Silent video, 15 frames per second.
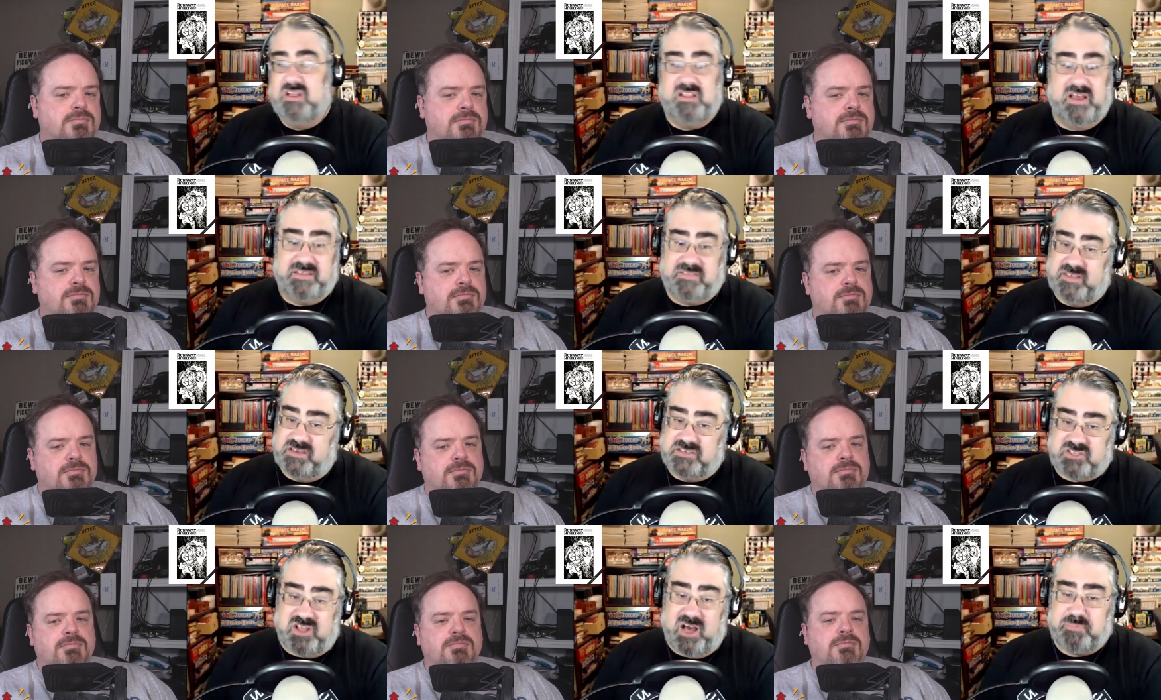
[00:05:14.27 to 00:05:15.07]
Speaker 1: Like the
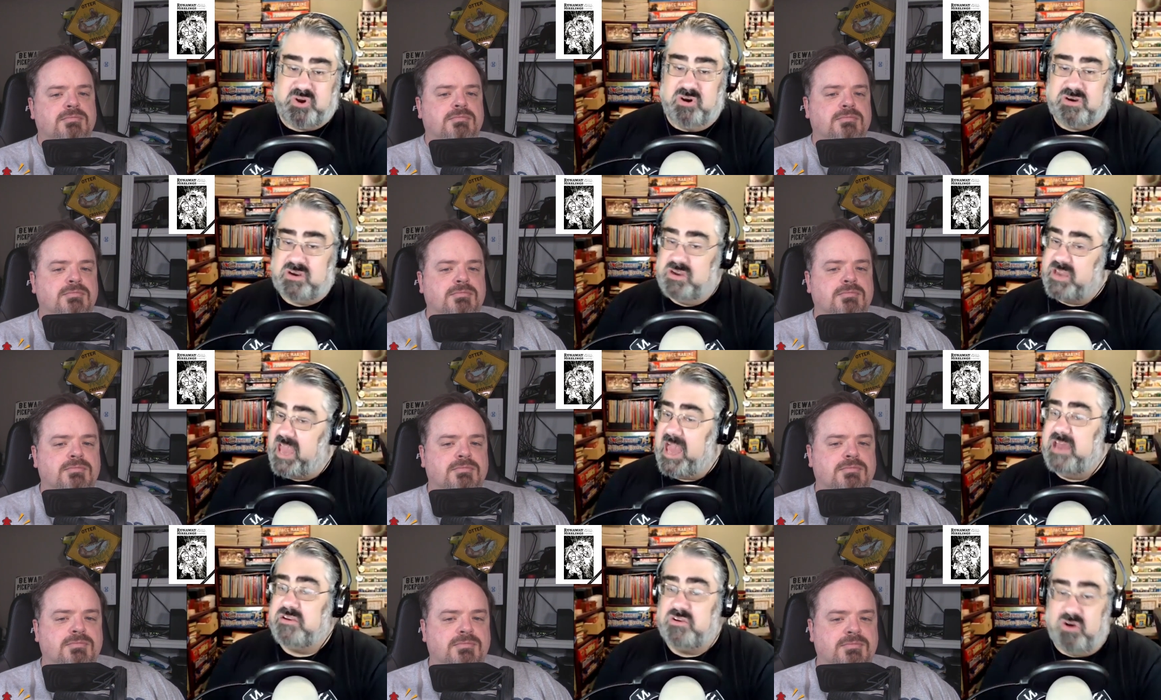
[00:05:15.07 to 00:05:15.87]
slop cook
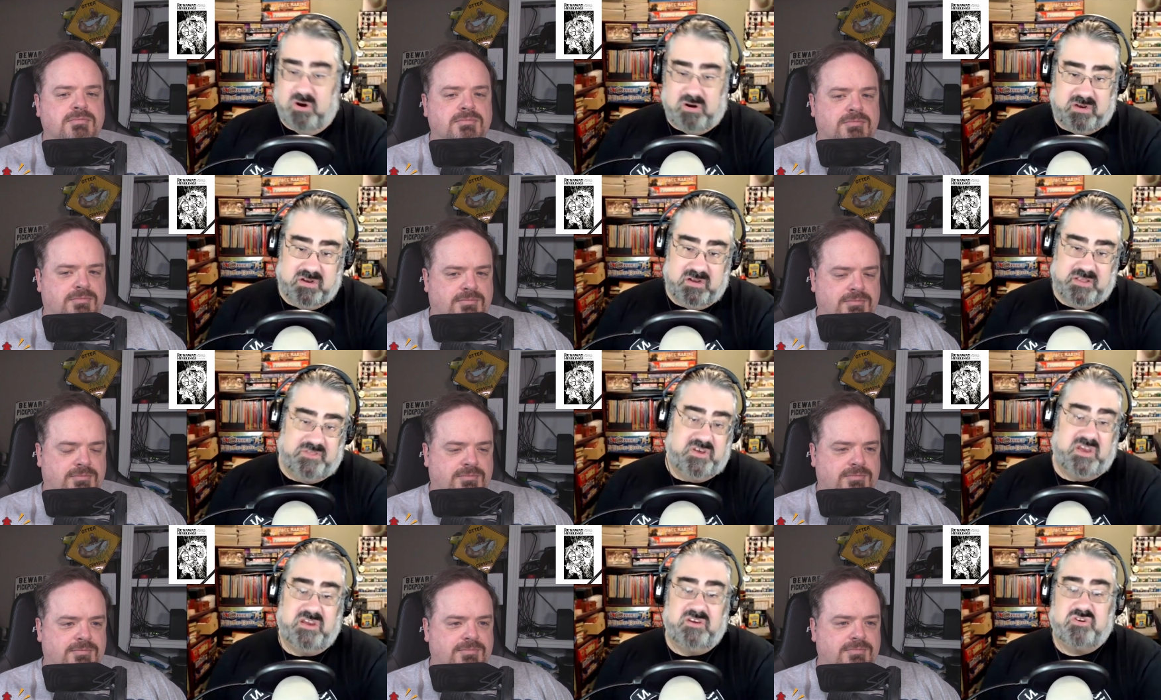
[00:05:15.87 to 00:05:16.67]
can cook,
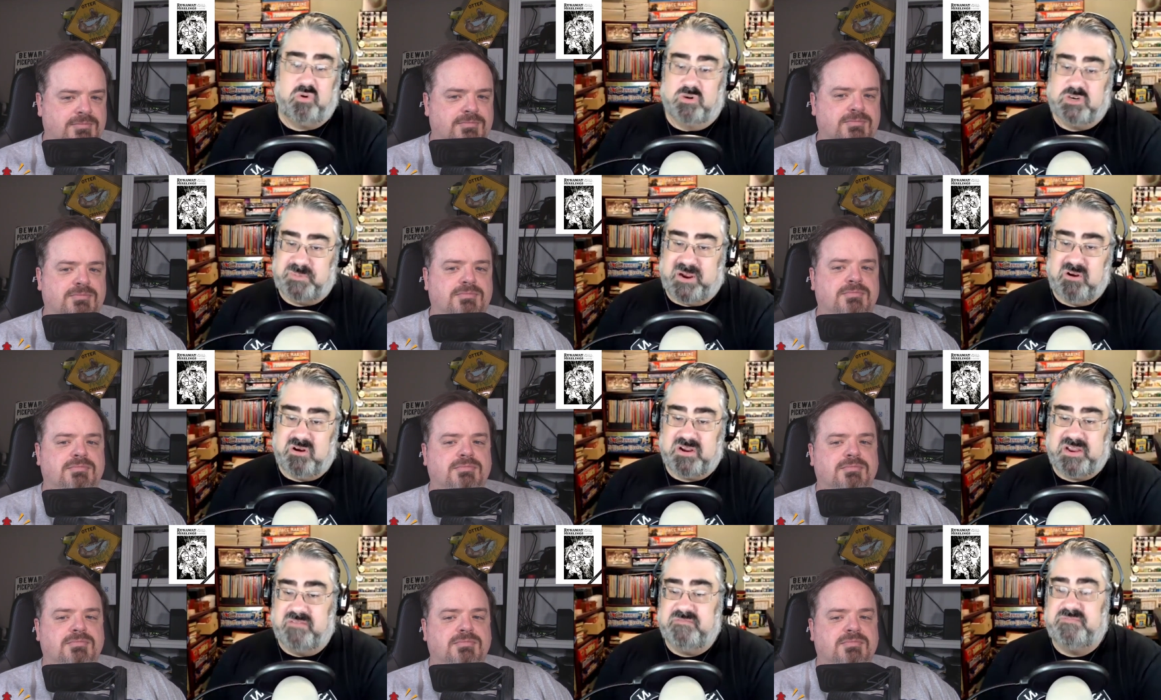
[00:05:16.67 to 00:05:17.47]
the torchbearer
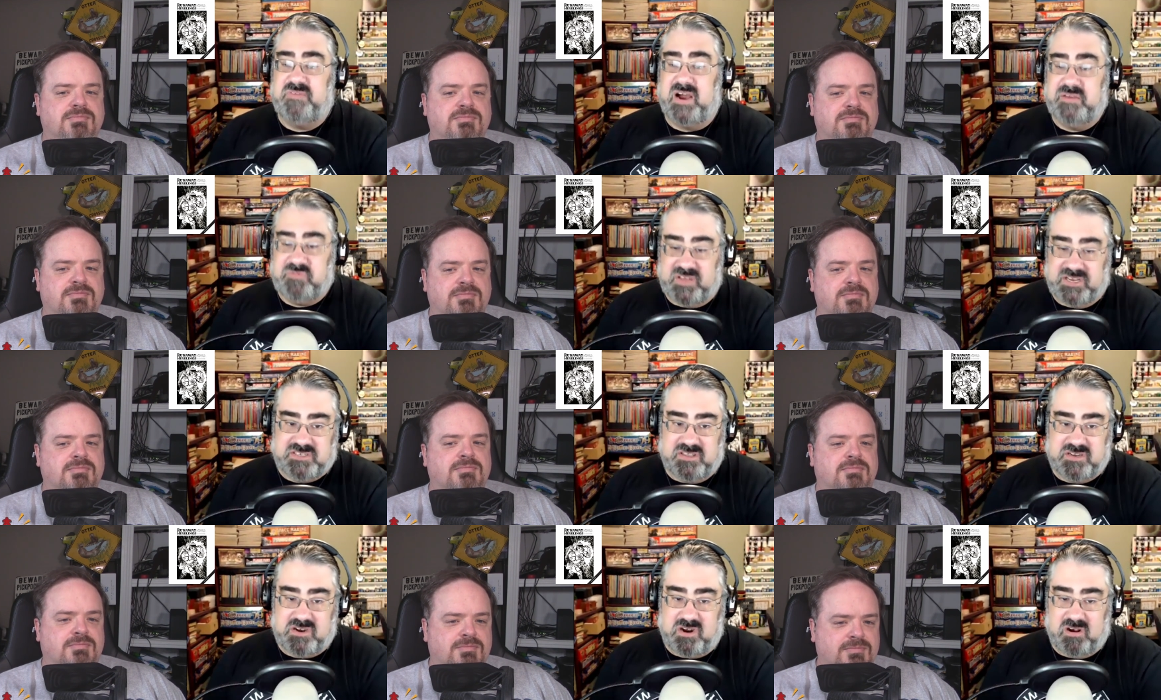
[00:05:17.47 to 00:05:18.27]
can find things
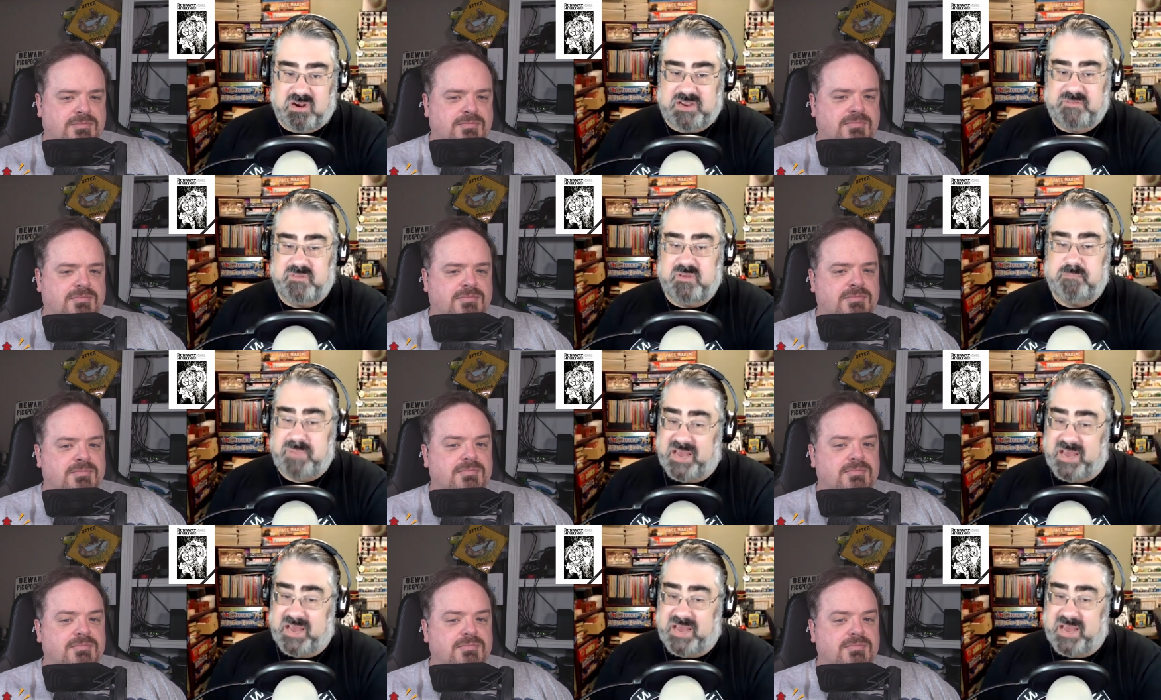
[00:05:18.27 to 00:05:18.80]
in the dark, and the